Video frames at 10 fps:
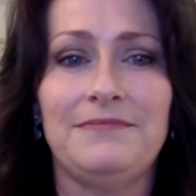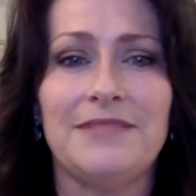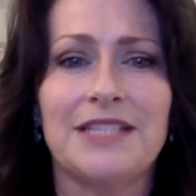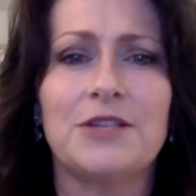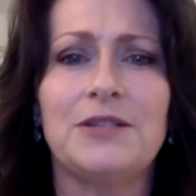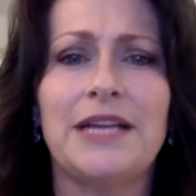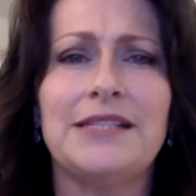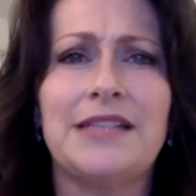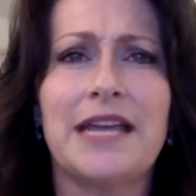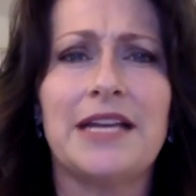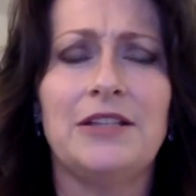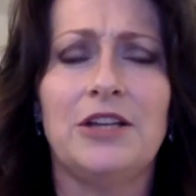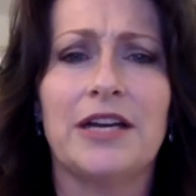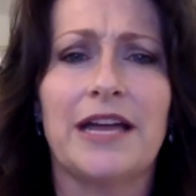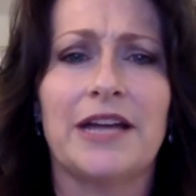So let's take a
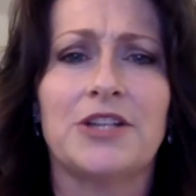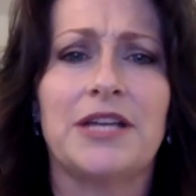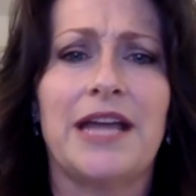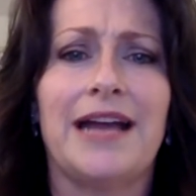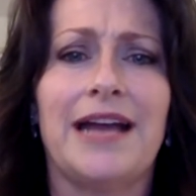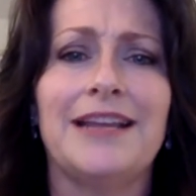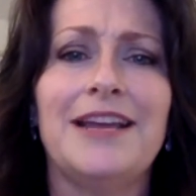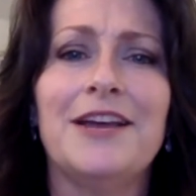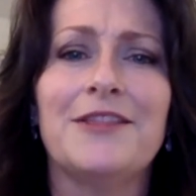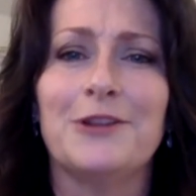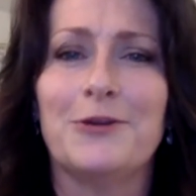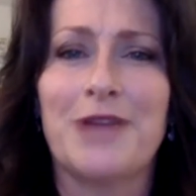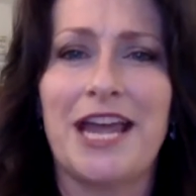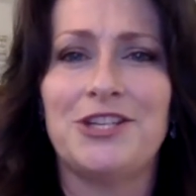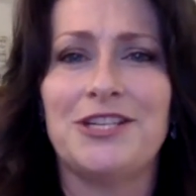look actually at the
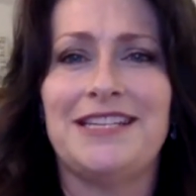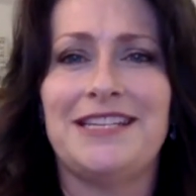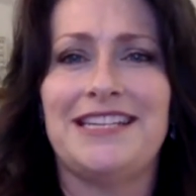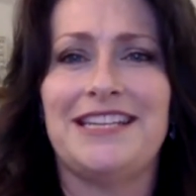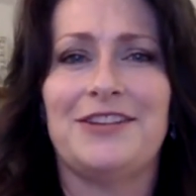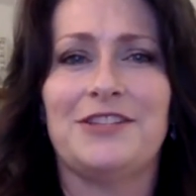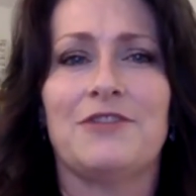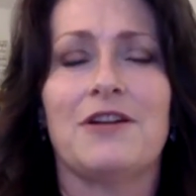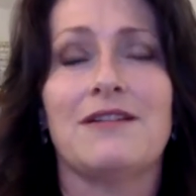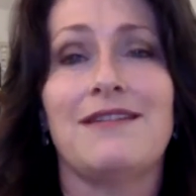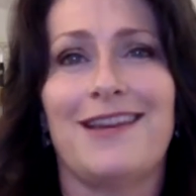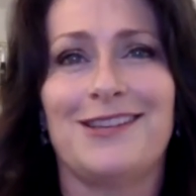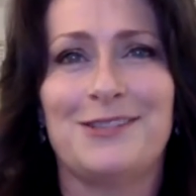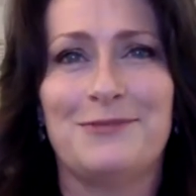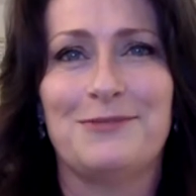location and details of our
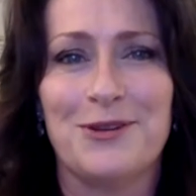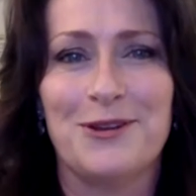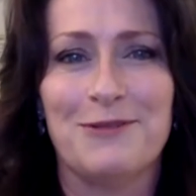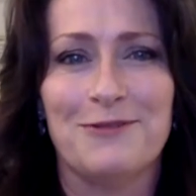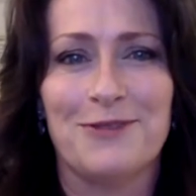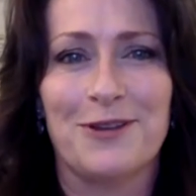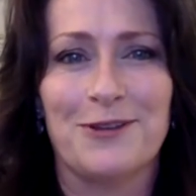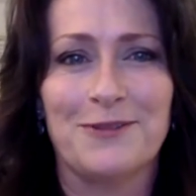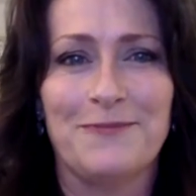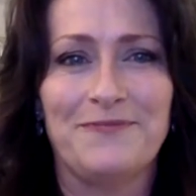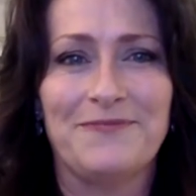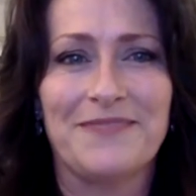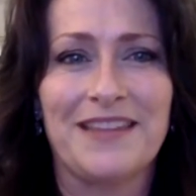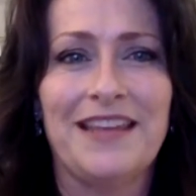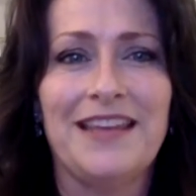next beauty revealed.
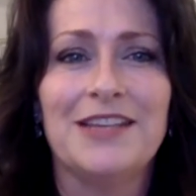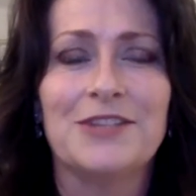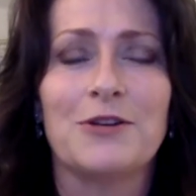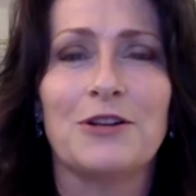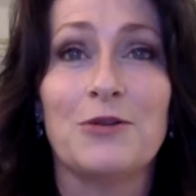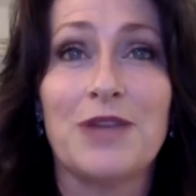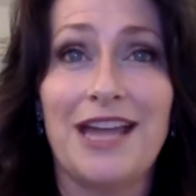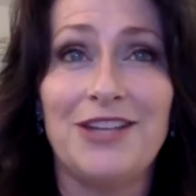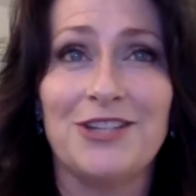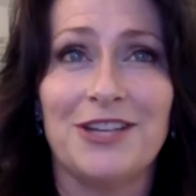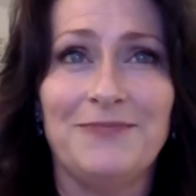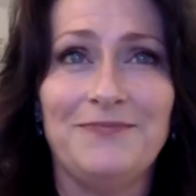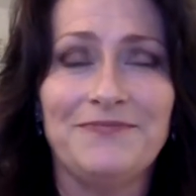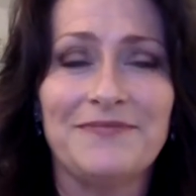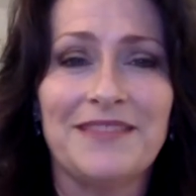So our location
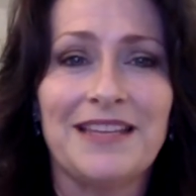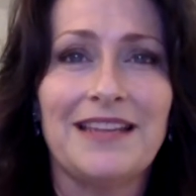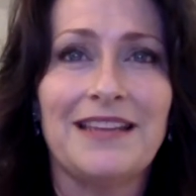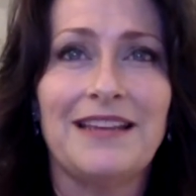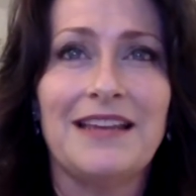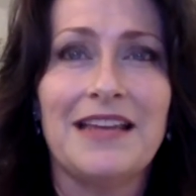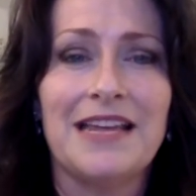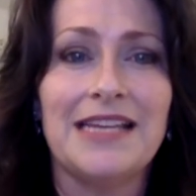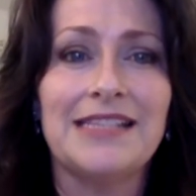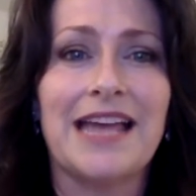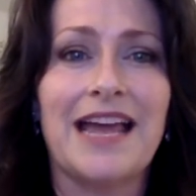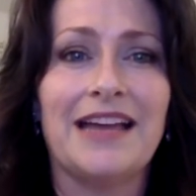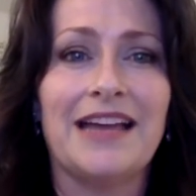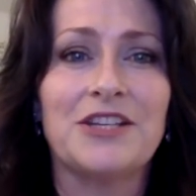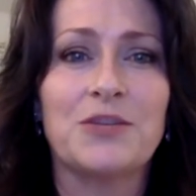Sheila's trying to
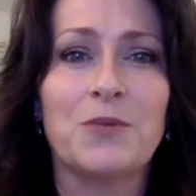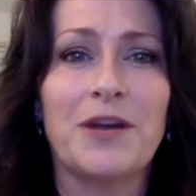get me to go Twin